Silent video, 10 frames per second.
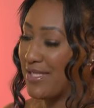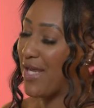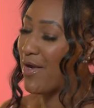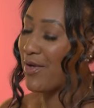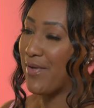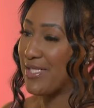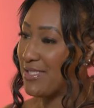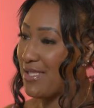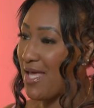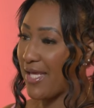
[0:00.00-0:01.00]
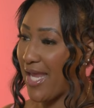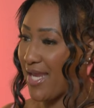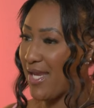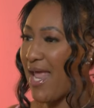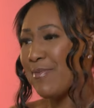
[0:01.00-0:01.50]
they are going to lock in.
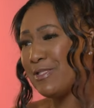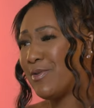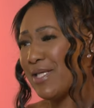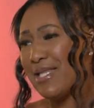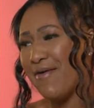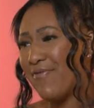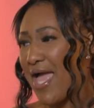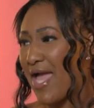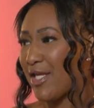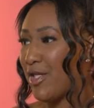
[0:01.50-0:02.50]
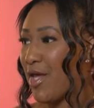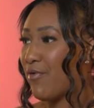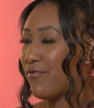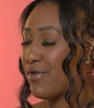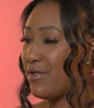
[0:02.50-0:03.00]
And I absolutely love that. You
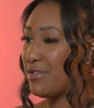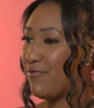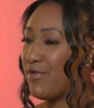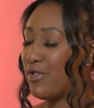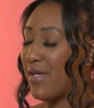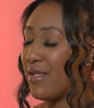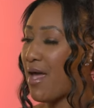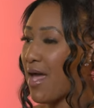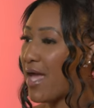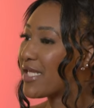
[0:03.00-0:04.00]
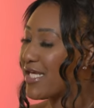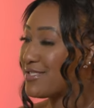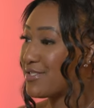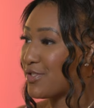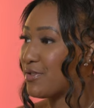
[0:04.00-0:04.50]
know, for those of you in the audience